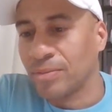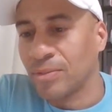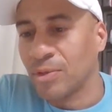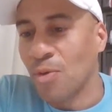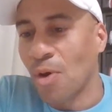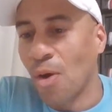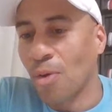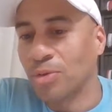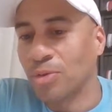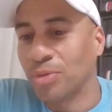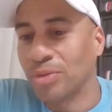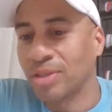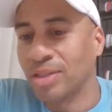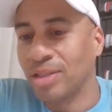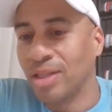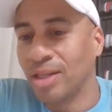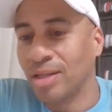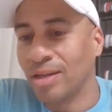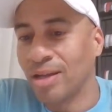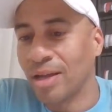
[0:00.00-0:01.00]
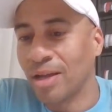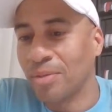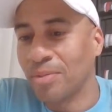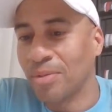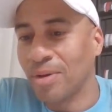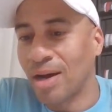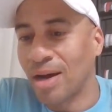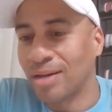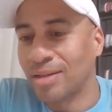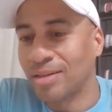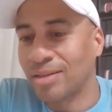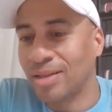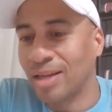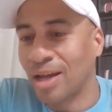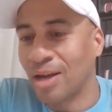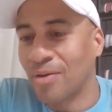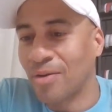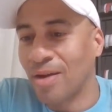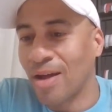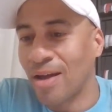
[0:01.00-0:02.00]
You always was a sneakerhead, but honestly,
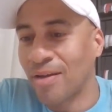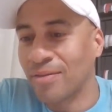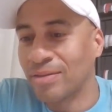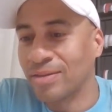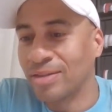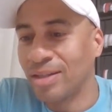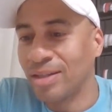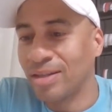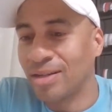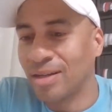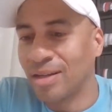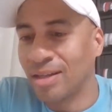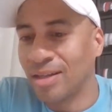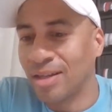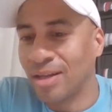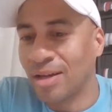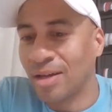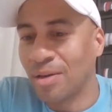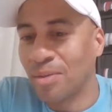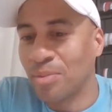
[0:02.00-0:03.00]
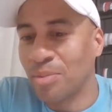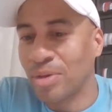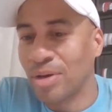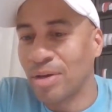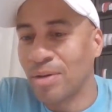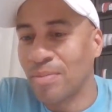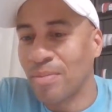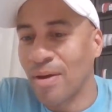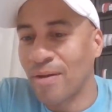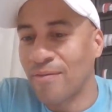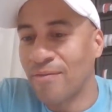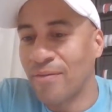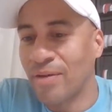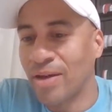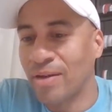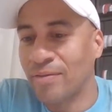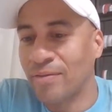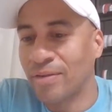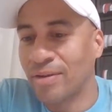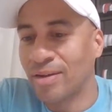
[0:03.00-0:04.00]
I don't have a sneaker of the year. But my
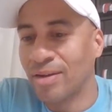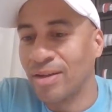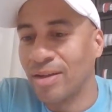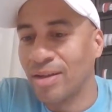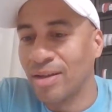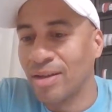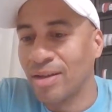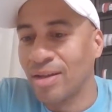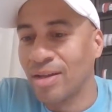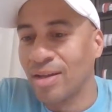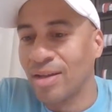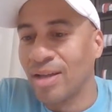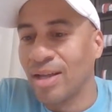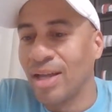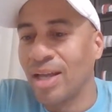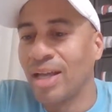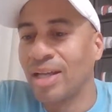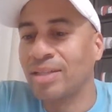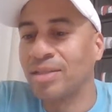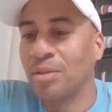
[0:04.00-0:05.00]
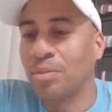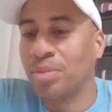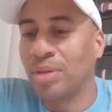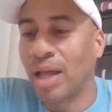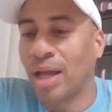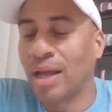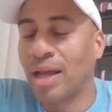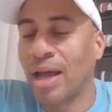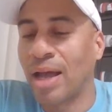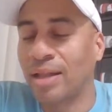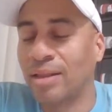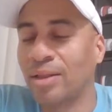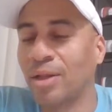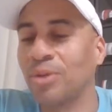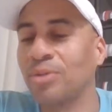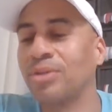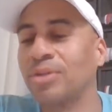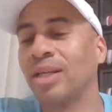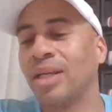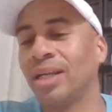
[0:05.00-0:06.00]
favorite is the Black Cat
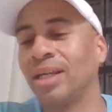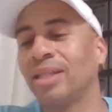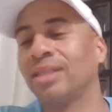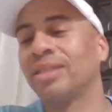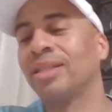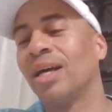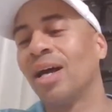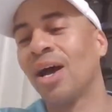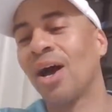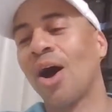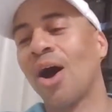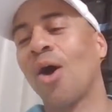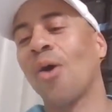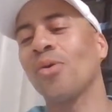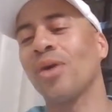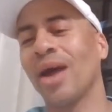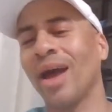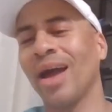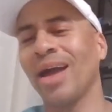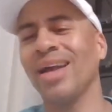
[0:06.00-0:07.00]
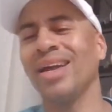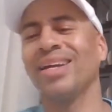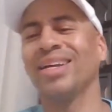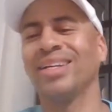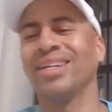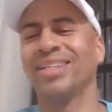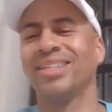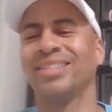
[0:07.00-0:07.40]
13s. Okay.